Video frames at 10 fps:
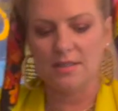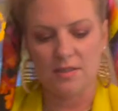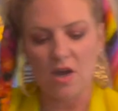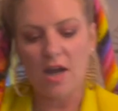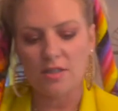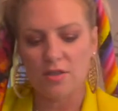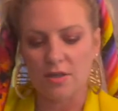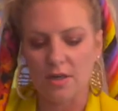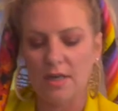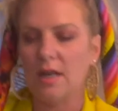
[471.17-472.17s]

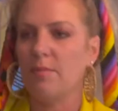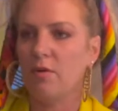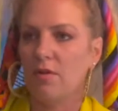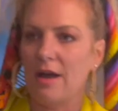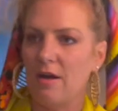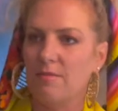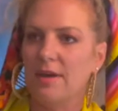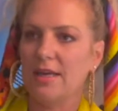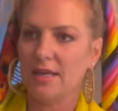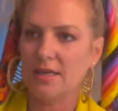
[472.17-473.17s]
doctor and I pull out
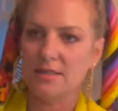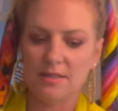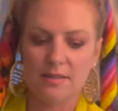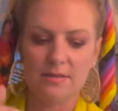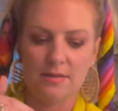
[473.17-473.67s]
my kid's